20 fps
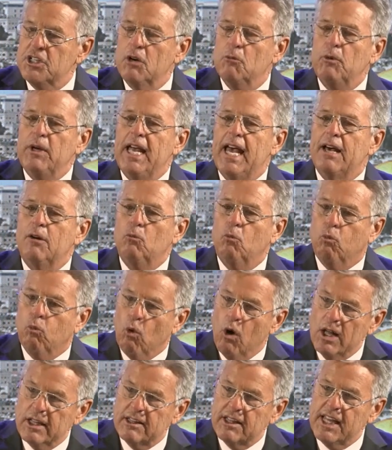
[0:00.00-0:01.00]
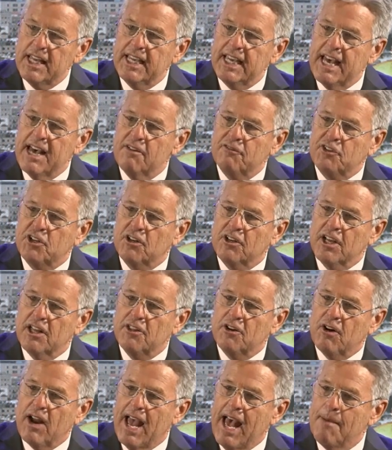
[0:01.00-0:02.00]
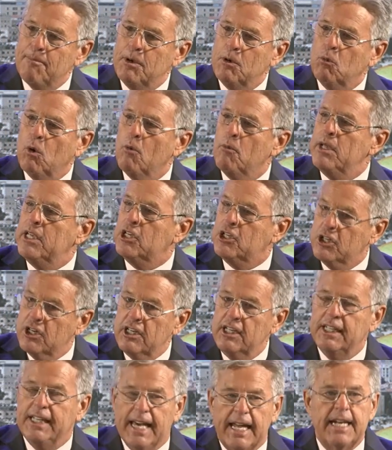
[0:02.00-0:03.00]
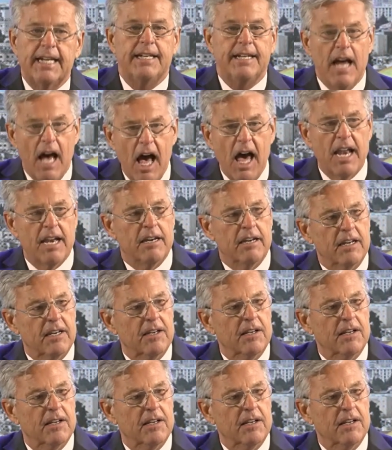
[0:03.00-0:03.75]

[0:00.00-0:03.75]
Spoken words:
and we had one thing after another happen where we couldn't get it done.